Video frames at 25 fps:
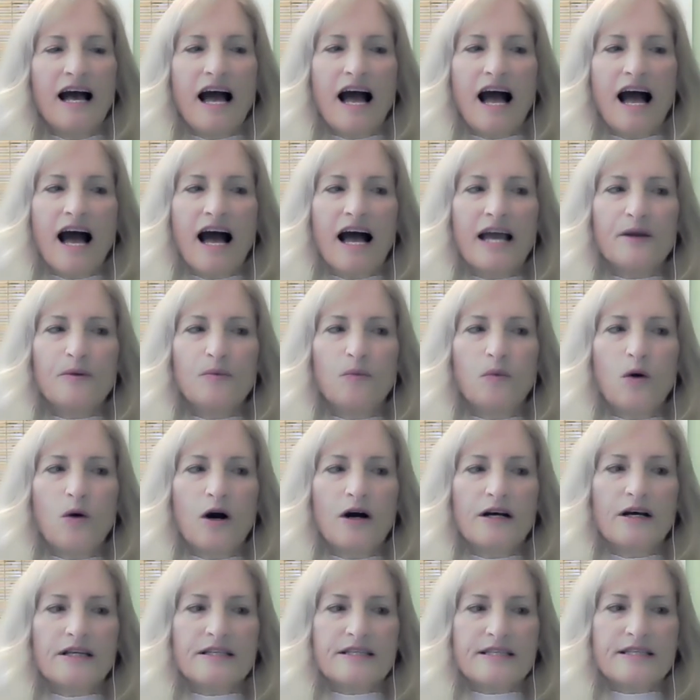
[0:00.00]
I
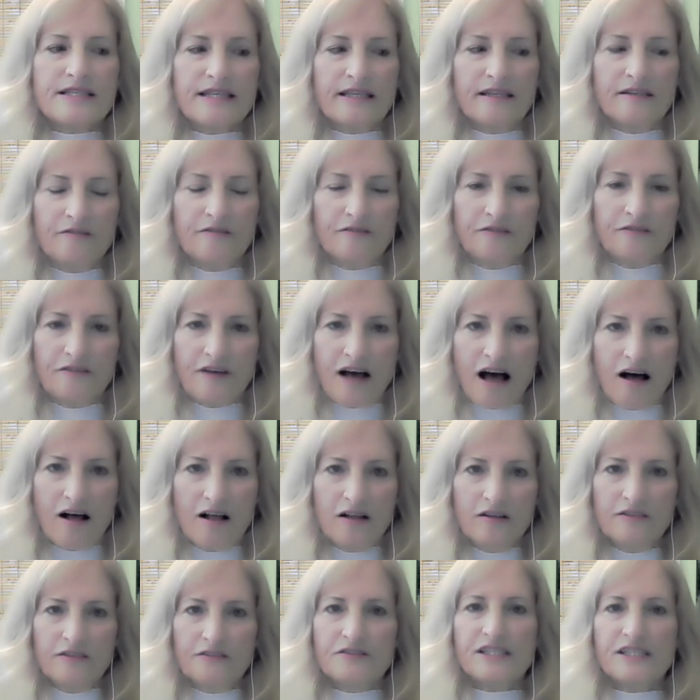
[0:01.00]
was
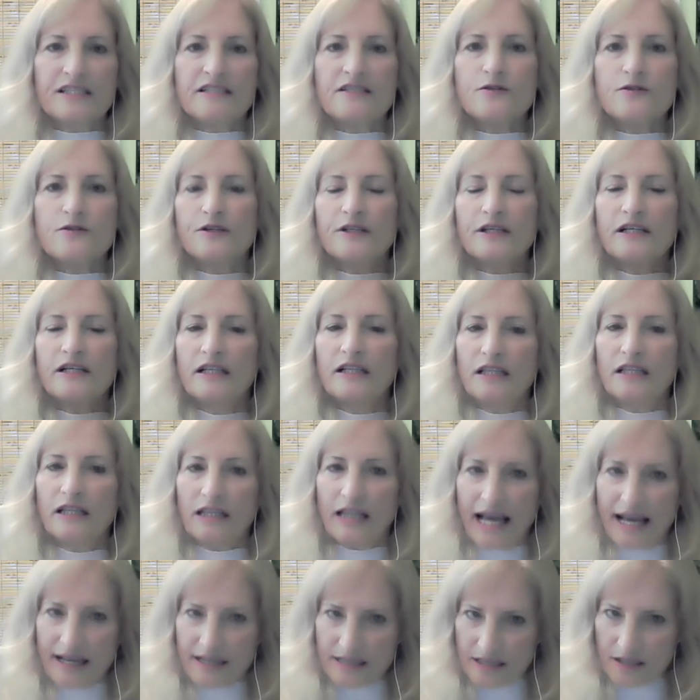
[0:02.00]
involved in sort of
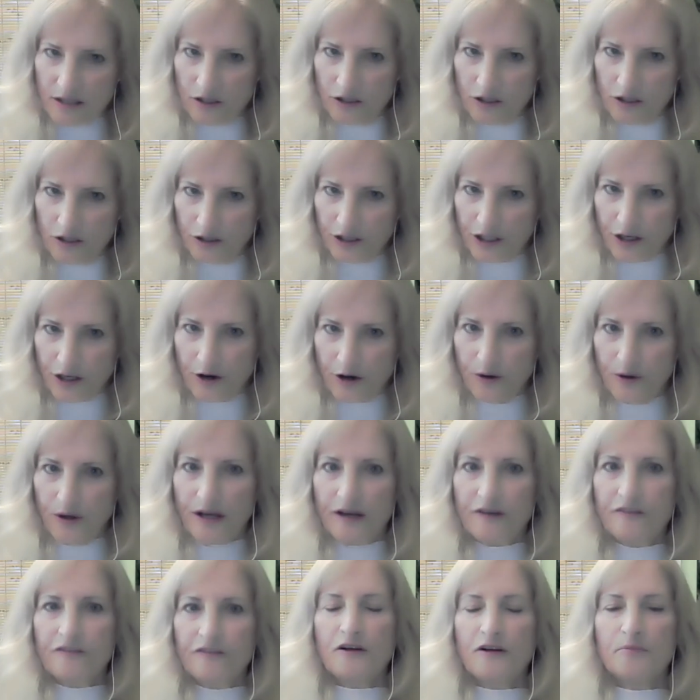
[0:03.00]
classical
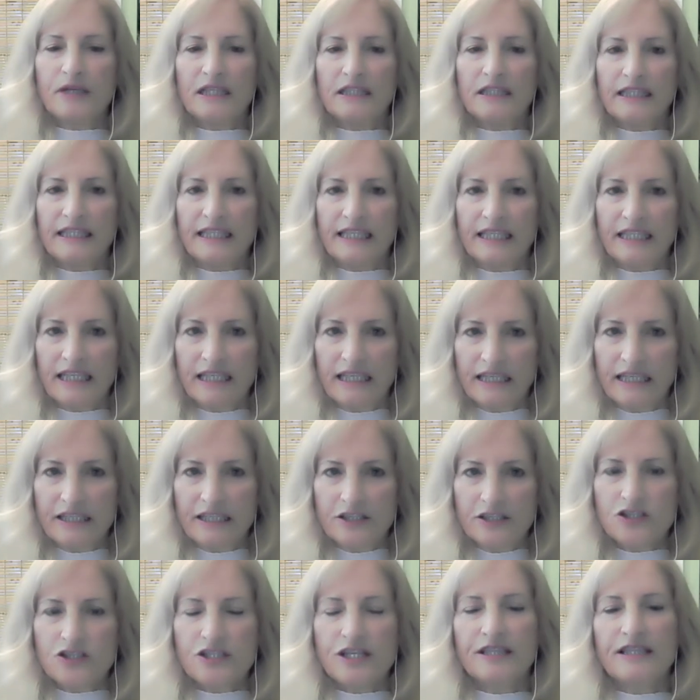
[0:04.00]
yoga from a
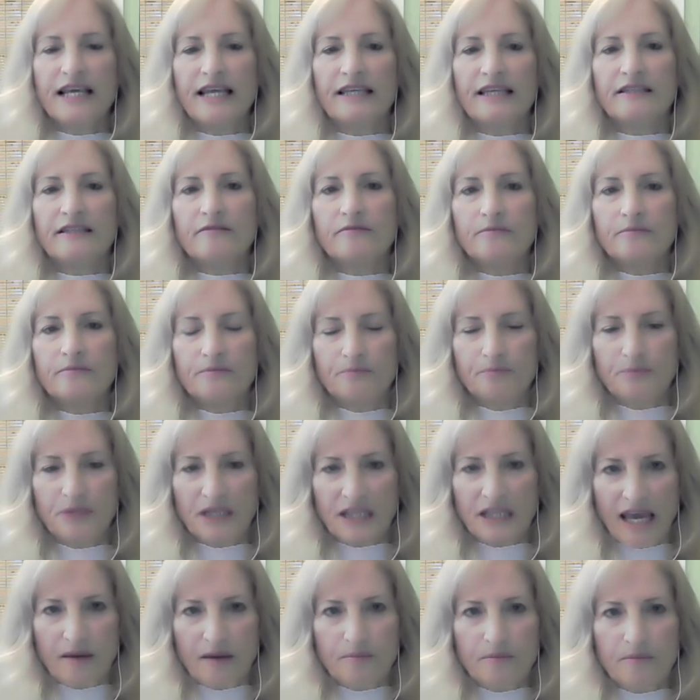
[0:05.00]
lineage, and then
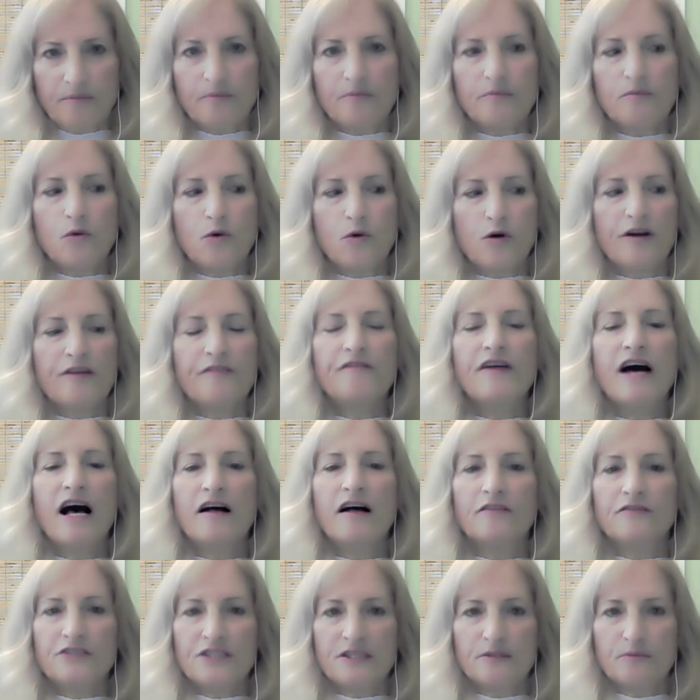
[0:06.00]
became more
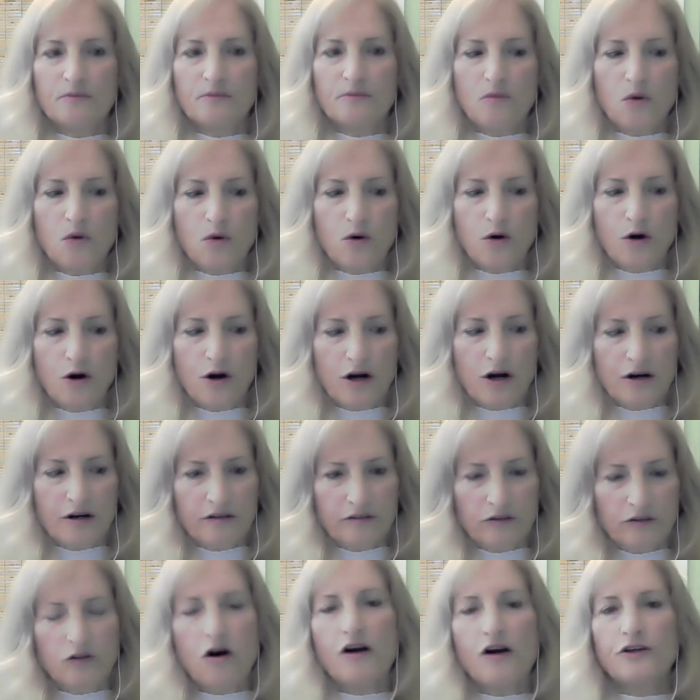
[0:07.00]
involved and
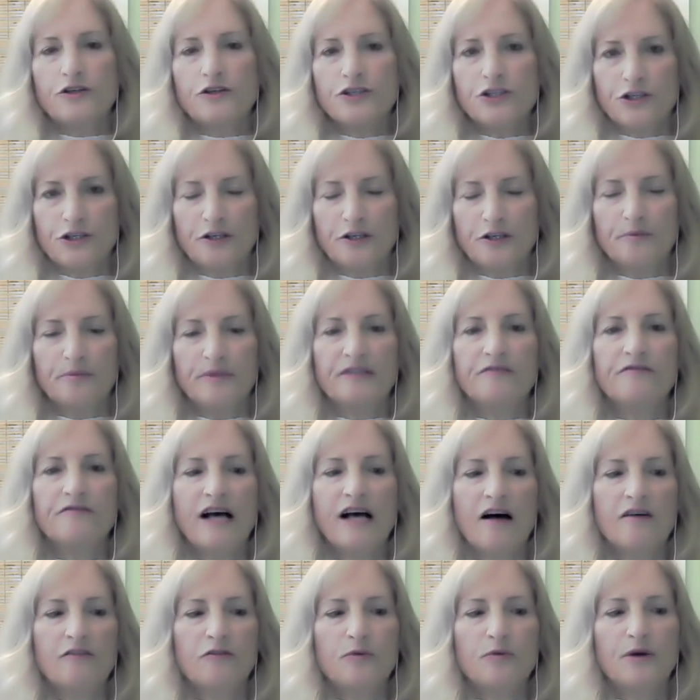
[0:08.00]
more long-term
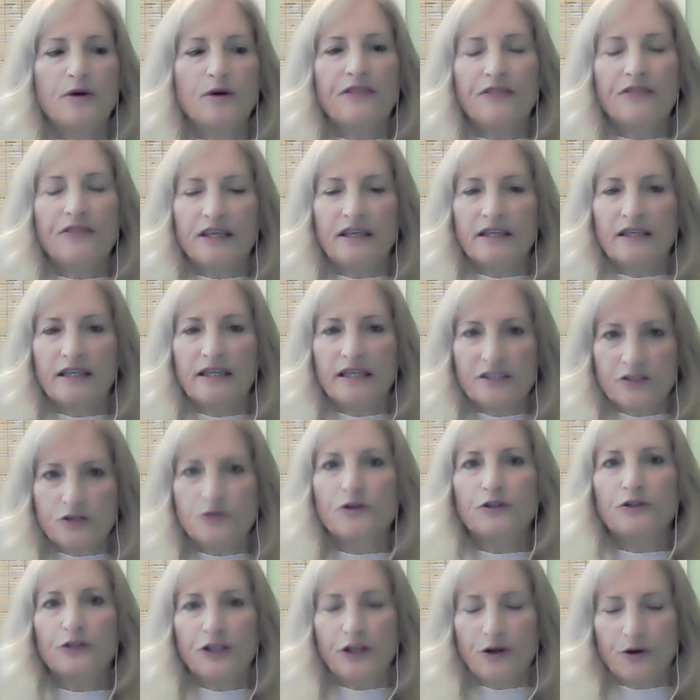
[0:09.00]
involved with the
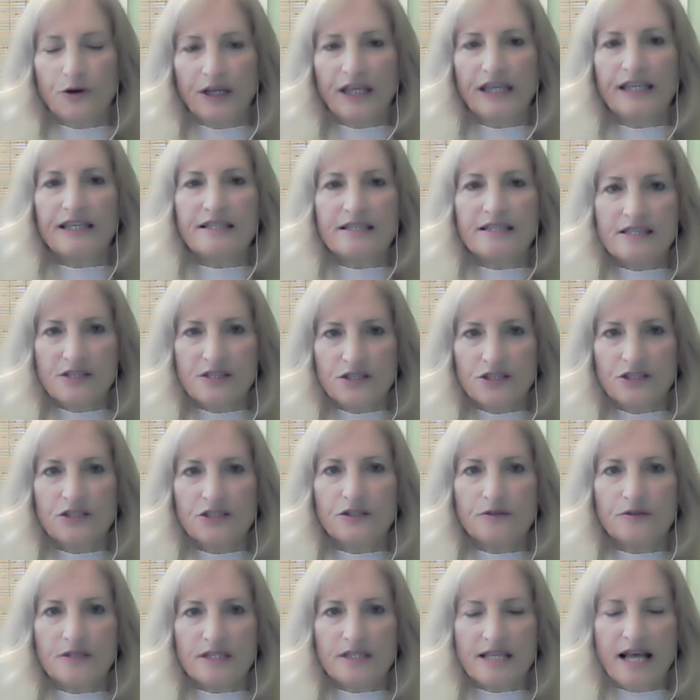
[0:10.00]
Integral Yoga
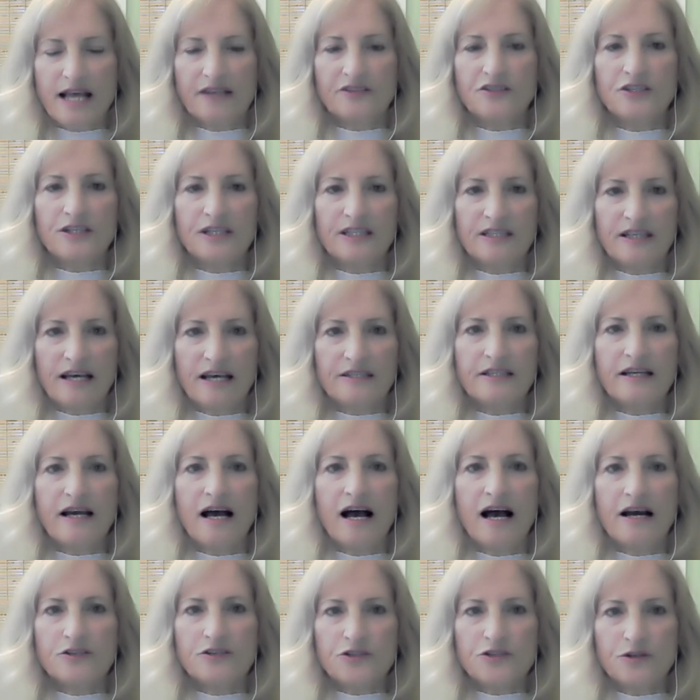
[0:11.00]
Institute, Satchidananda
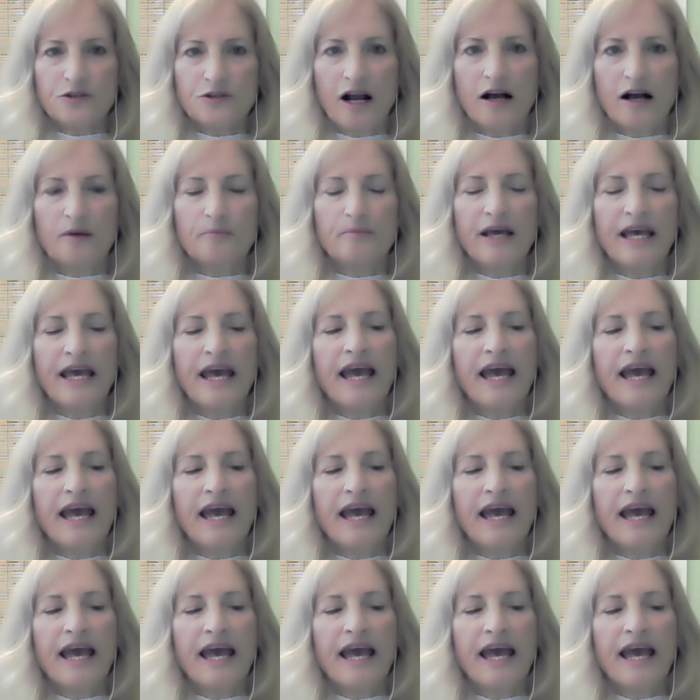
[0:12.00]
Ashram,